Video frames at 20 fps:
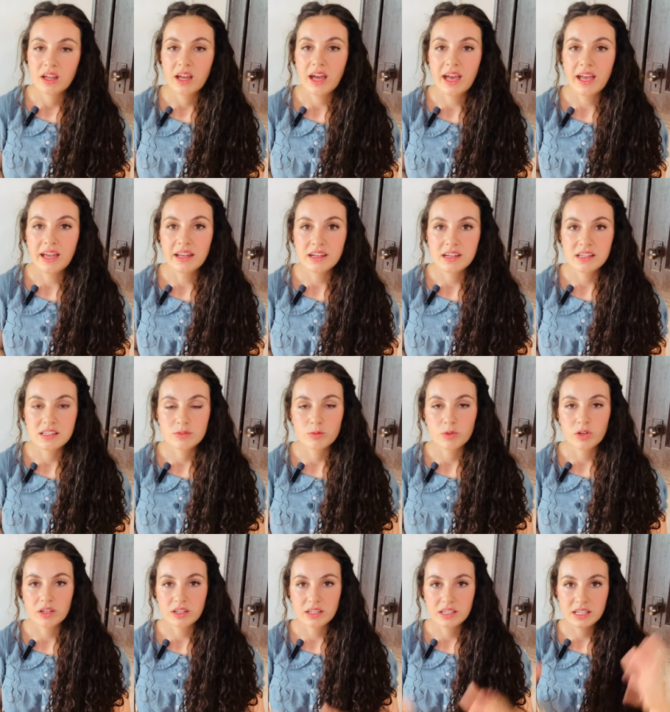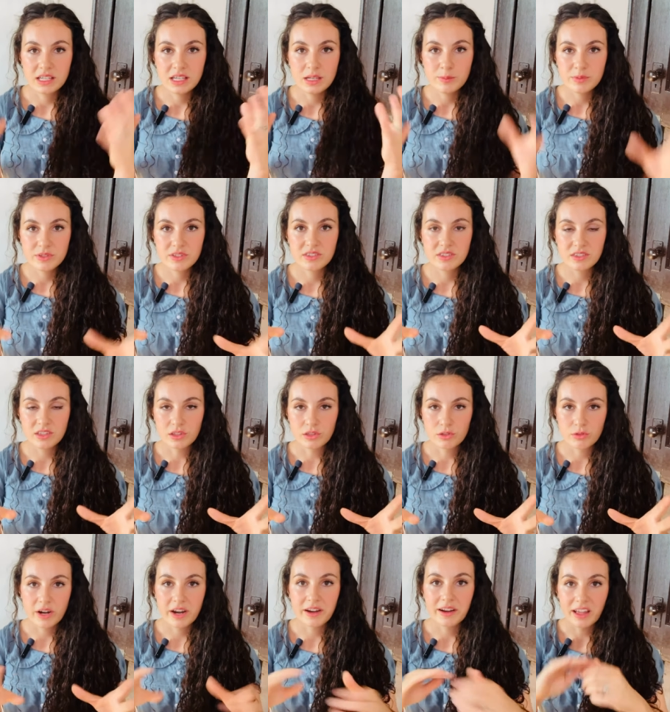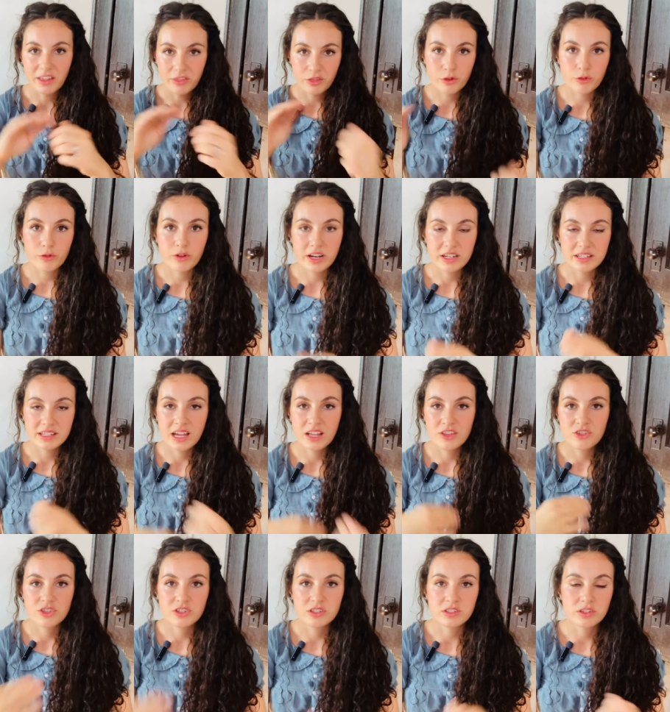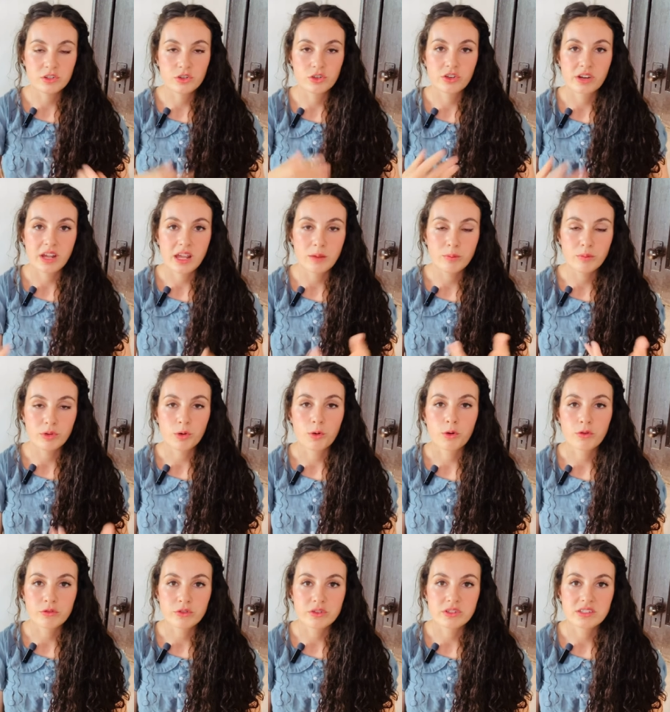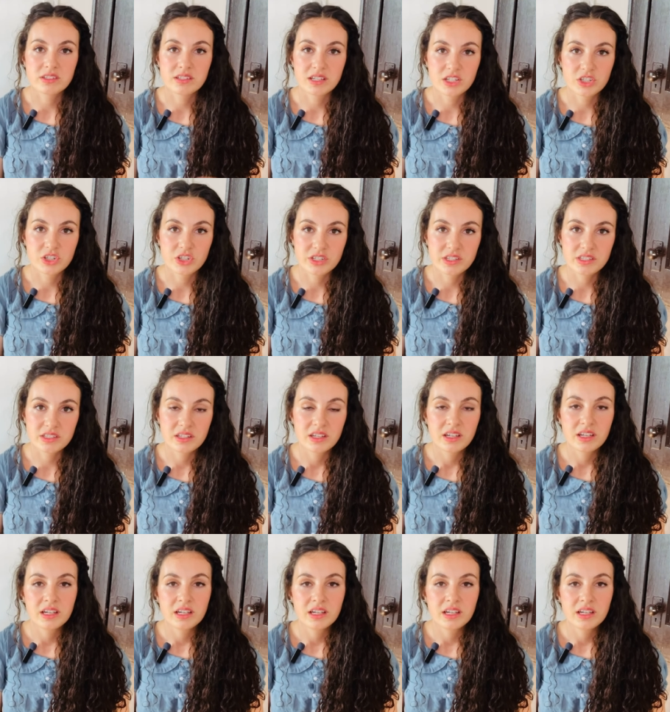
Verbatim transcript: and it's what keeps the thread at the right tension to create beautiful stitches.